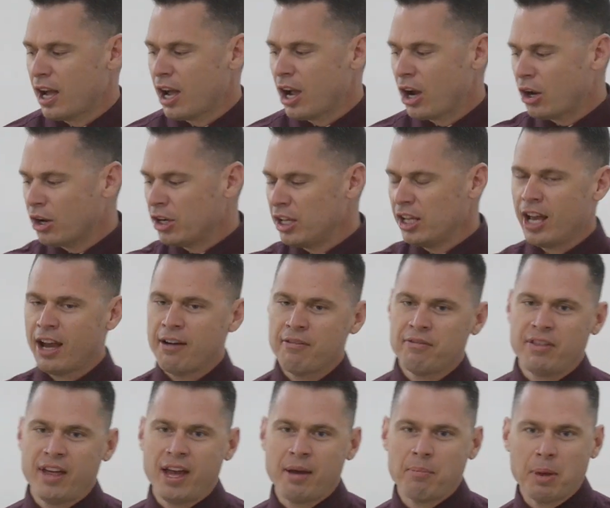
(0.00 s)
I already
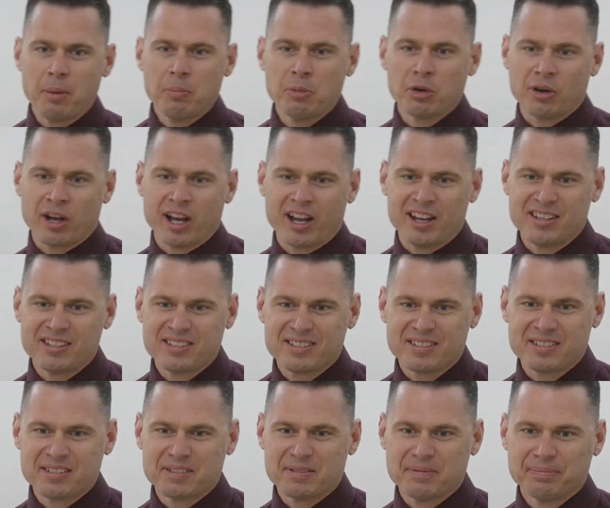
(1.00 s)
have that
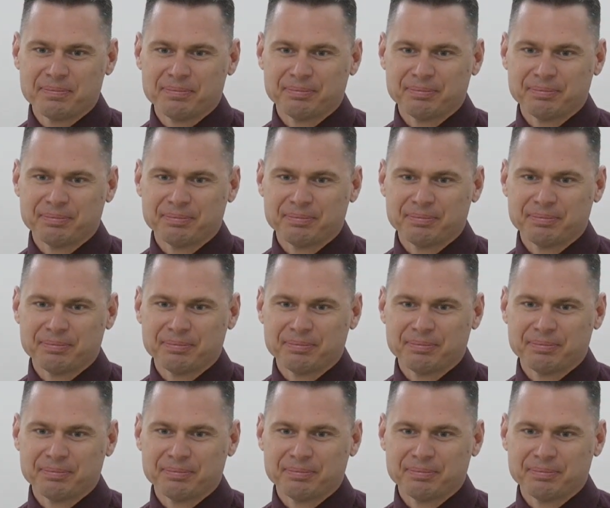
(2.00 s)
memorized.